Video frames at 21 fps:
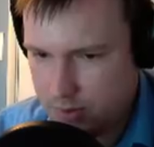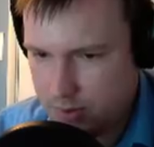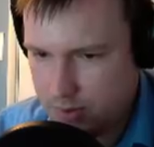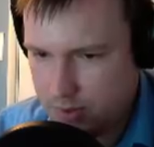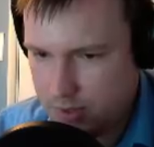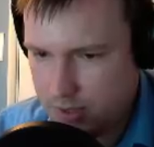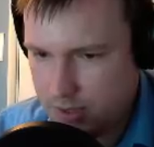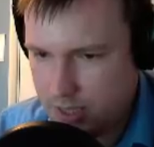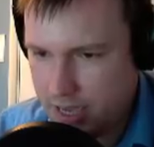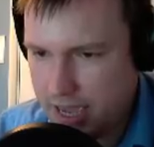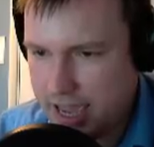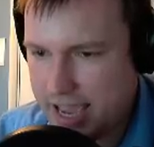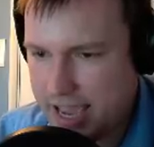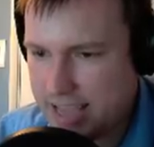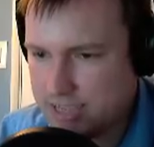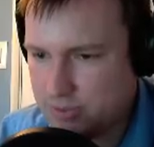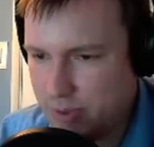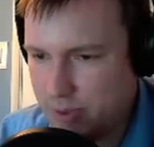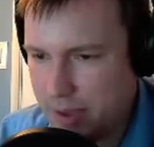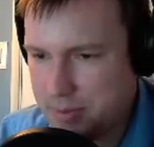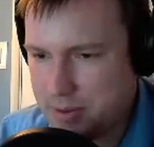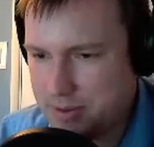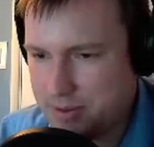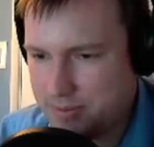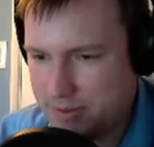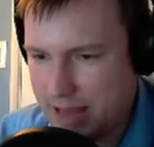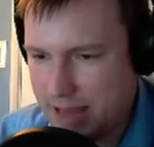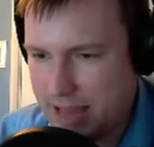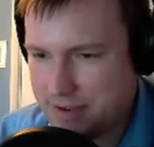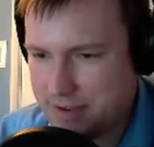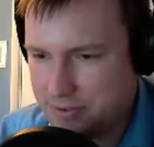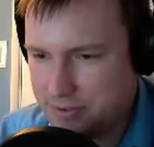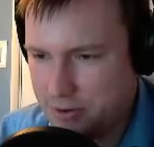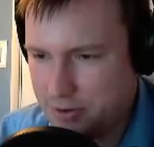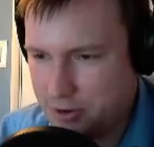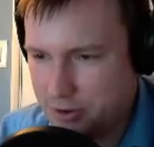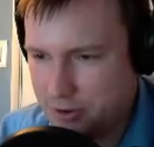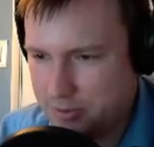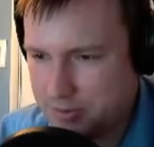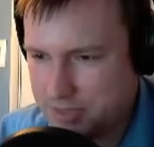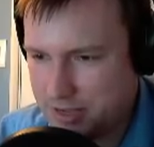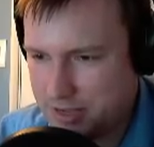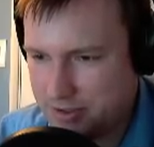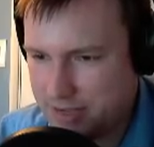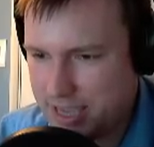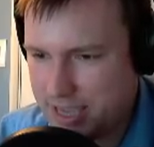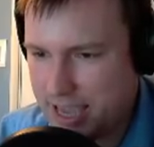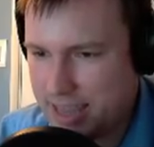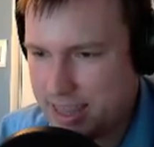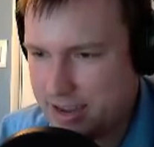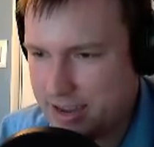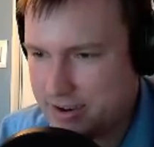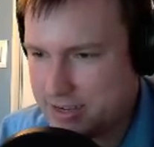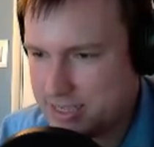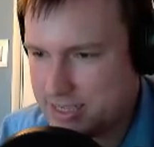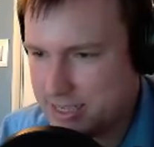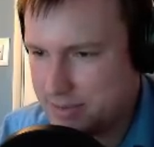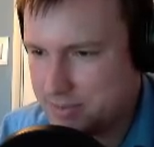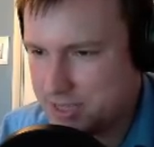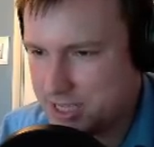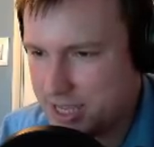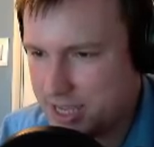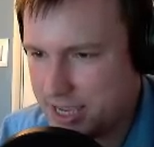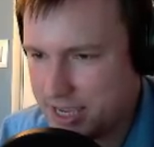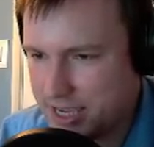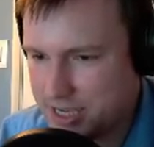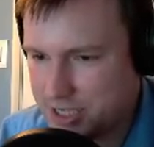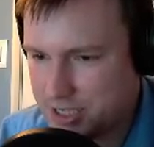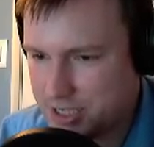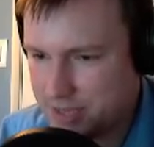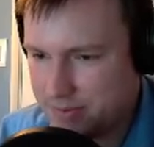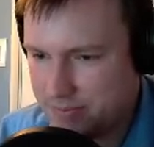Yes, weapon platforms. I'll get there at some stage.